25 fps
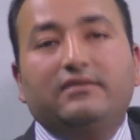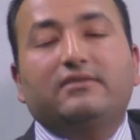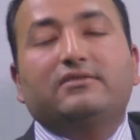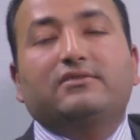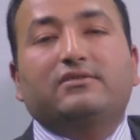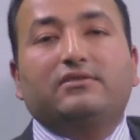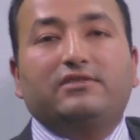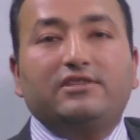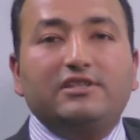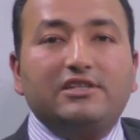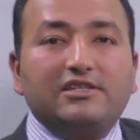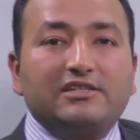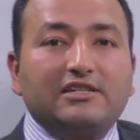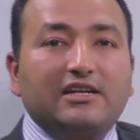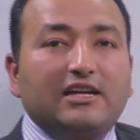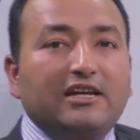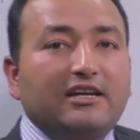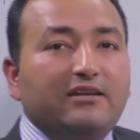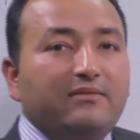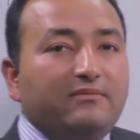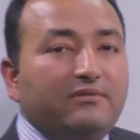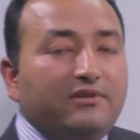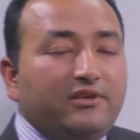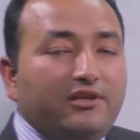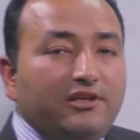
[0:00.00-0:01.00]
So this
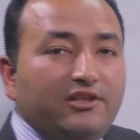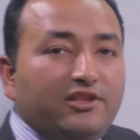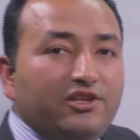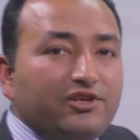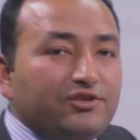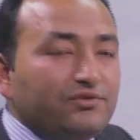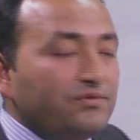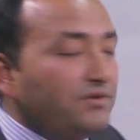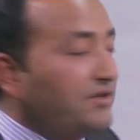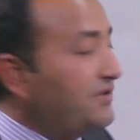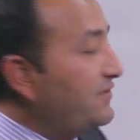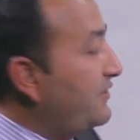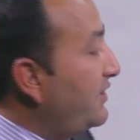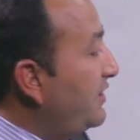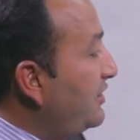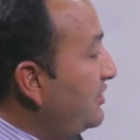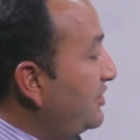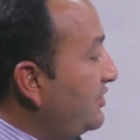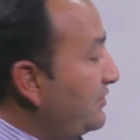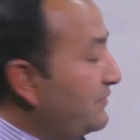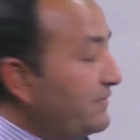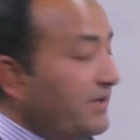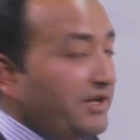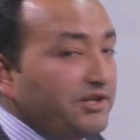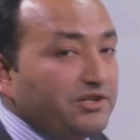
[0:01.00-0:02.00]
time, in this
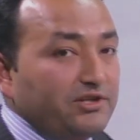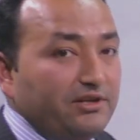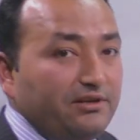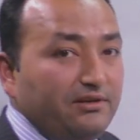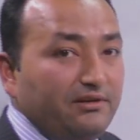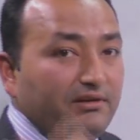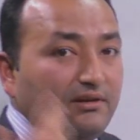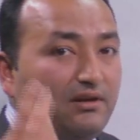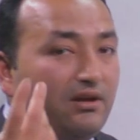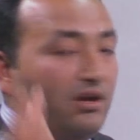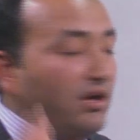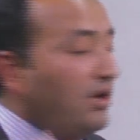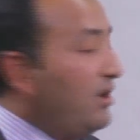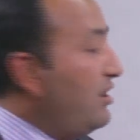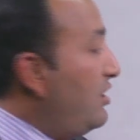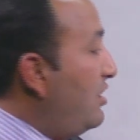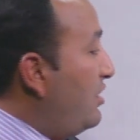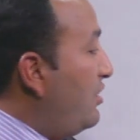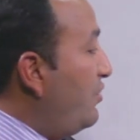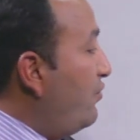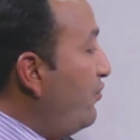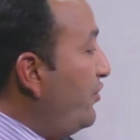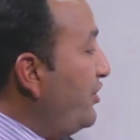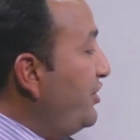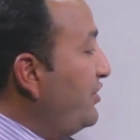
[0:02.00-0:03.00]
situation,
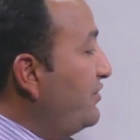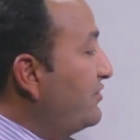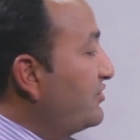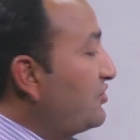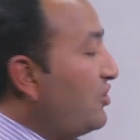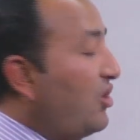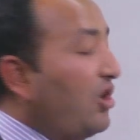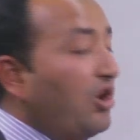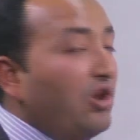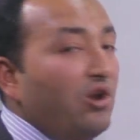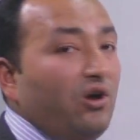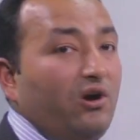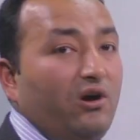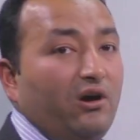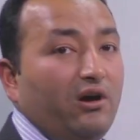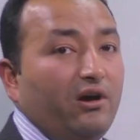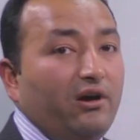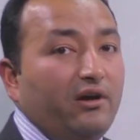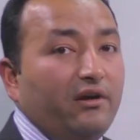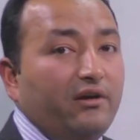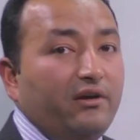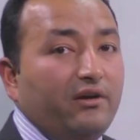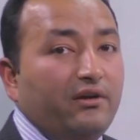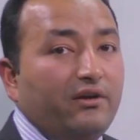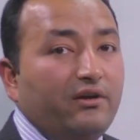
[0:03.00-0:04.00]
we use
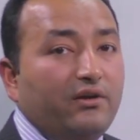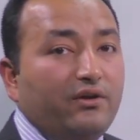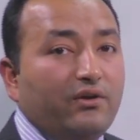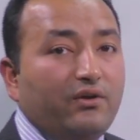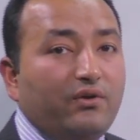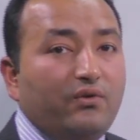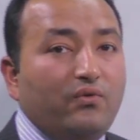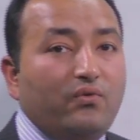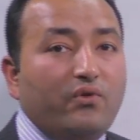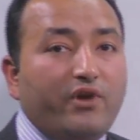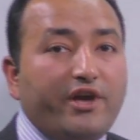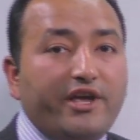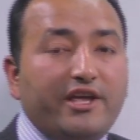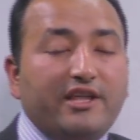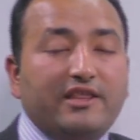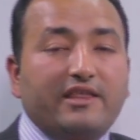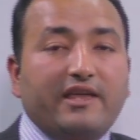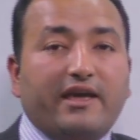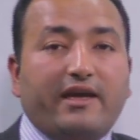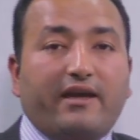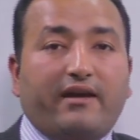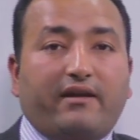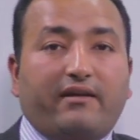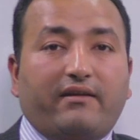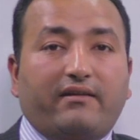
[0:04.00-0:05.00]
along, going
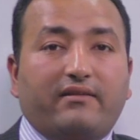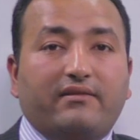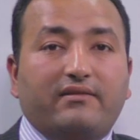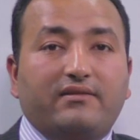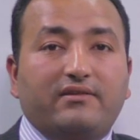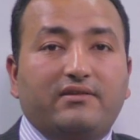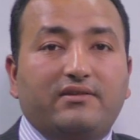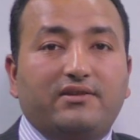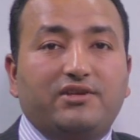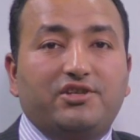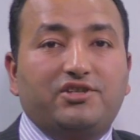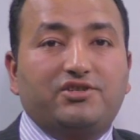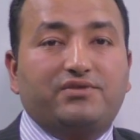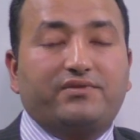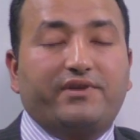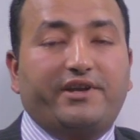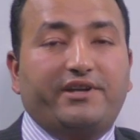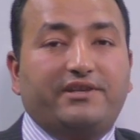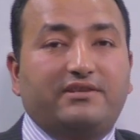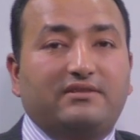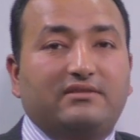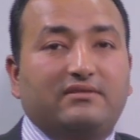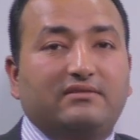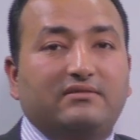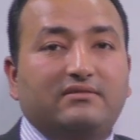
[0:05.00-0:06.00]
there,
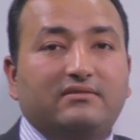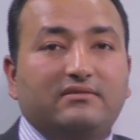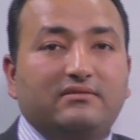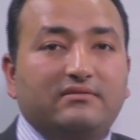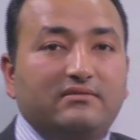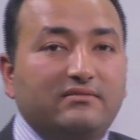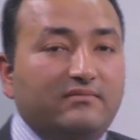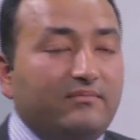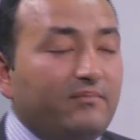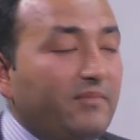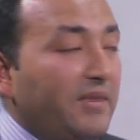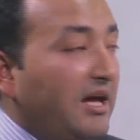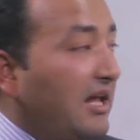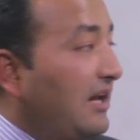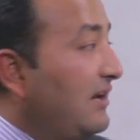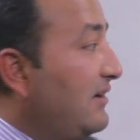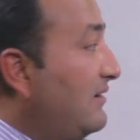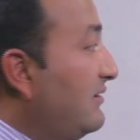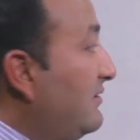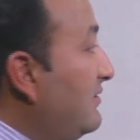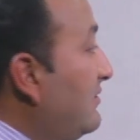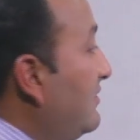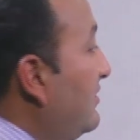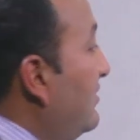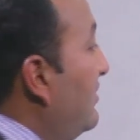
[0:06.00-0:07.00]
straight,
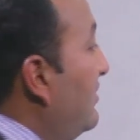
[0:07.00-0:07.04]
parallel.